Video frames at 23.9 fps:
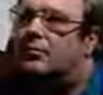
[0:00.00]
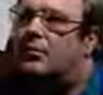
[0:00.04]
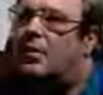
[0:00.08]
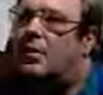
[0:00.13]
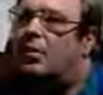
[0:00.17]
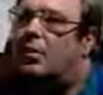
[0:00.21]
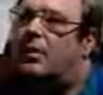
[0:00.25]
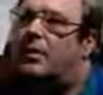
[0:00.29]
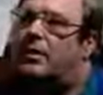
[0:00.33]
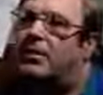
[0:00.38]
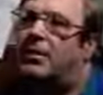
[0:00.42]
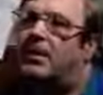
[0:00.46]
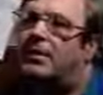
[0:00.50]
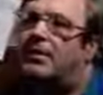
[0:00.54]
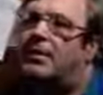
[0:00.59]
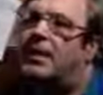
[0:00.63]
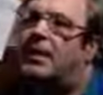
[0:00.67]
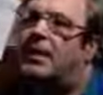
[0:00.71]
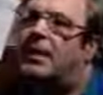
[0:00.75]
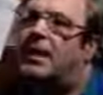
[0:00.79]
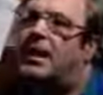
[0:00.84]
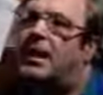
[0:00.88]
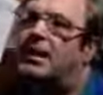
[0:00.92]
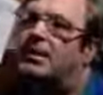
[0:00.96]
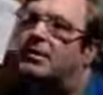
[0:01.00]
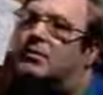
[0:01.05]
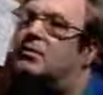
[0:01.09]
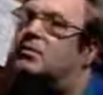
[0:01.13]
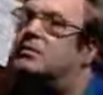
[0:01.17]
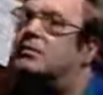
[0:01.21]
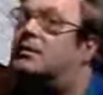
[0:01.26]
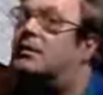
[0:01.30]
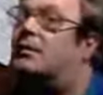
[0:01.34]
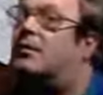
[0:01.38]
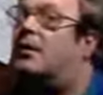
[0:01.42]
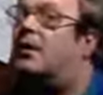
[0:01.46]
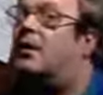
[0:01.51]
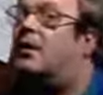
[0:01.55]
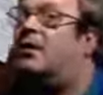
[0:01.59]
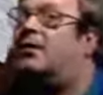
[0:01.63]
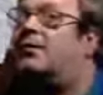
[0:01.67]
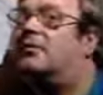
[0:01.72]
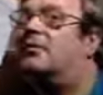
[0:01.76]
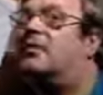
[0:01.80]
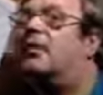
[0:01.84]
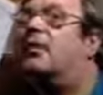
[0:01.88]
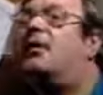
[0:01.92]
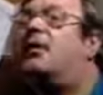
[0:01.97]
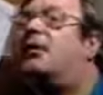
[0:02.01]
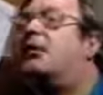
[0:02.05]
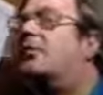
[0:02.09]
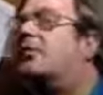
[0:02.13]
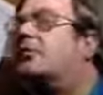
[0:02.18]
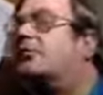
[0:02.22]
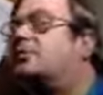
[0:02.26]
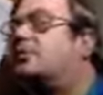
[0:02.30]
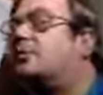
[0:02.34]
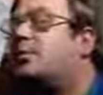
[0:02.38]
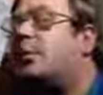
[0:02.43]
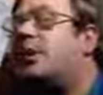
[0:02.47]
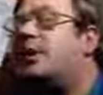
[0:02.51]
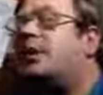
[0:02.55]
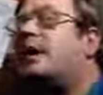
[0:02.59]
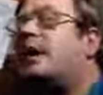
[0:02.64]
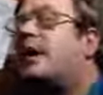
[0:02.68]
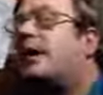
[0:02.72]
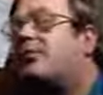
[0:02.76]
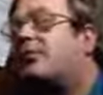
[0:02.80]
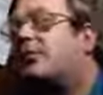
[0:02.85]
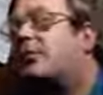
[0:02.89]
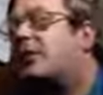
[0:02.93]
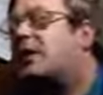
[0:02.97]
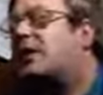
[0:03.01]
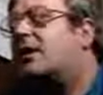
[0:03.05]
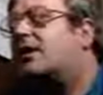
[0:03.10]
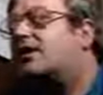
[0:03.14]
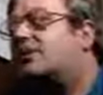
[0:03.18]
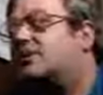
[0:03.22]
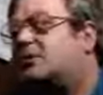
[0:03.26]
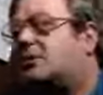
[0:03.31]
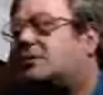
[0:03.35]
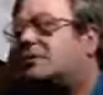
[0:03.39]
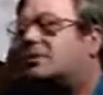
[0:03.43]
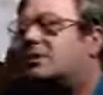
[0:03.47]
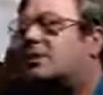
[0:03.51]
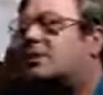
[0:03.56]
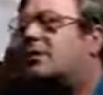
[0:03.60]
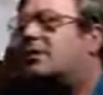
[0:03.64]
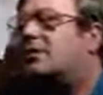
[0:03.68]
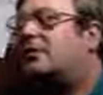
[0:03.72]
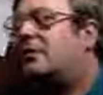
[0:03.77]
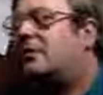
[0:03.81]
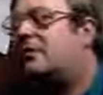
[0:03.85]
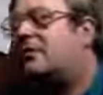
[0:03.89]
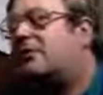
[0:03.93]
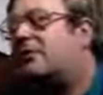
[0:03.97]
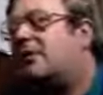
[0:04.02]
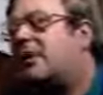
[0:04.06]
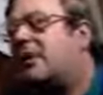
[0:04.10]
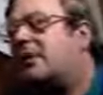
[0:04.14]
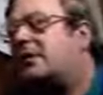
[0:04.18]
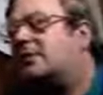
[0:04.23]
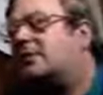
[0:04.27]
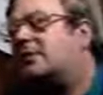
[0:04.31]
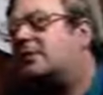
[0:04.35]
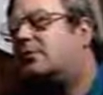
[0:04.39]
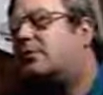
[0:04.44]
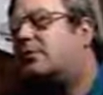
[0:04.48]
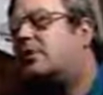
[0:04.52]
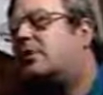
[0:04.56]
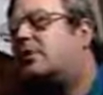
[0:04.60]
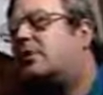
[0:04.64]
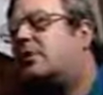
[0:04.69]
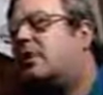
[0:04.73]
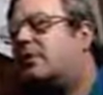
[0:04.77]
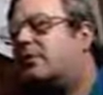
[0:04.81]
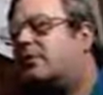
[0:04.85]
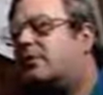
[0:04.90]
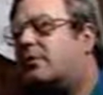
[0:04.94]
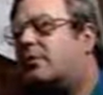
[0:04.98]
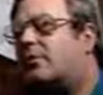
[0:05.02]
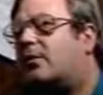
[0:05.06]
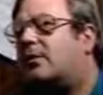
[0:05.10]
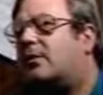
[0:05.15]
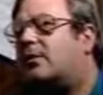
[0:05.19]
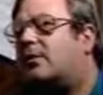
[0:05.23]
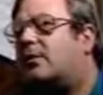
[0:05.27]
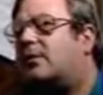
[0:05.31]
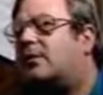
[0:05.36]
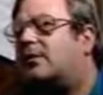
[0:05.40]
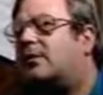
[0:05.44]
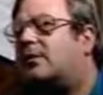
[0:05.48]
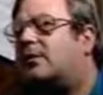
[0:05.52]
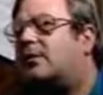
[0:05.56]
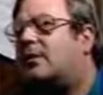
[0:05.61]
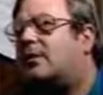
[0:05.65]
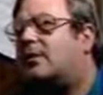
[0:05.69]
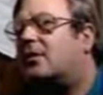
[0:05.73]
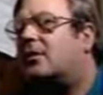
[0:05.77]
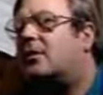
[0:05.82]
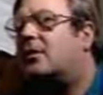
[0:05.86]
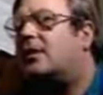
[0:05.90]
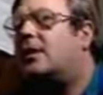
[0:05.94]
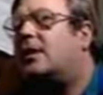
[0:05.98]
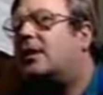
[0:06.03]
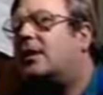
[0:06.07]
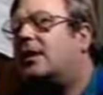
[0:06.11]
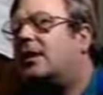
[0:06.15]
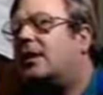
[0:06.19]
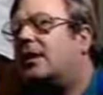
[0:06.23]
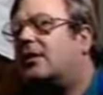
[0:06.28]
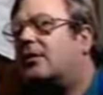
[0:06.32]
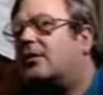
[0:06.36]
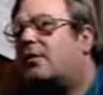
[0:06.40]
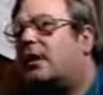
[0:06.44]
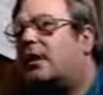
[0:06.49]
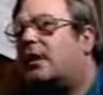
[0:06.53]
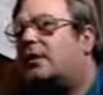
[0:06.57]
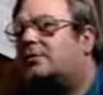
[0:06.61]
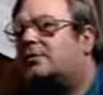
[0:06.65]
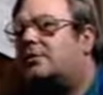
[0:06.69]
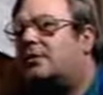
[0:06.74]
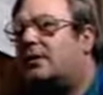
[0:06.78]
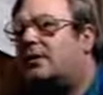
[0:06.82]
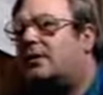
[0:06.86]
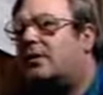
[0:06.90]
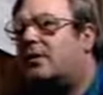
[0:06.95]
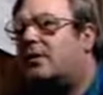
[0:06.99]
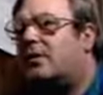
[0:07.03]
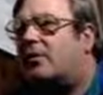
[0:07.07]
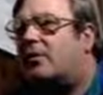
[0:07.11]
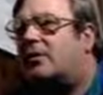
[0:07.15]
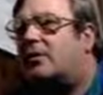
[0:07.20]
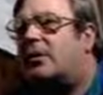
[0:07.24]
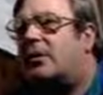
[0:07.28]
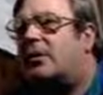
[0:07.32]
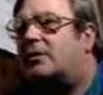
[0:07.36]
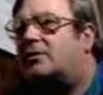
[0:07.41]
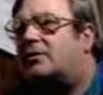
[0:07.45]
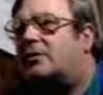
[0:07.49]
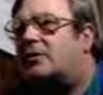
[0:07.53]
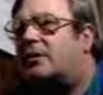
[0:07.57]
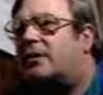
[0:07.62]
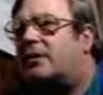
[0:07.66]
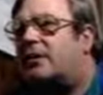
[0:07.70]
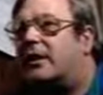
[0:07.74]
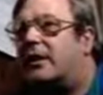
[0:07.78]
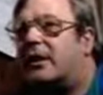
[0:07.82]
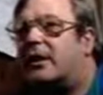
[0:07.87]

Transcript: We think that AIDS was spread in Africa as a result of vaccine programs that were conducted there, either accidentally or intentionally.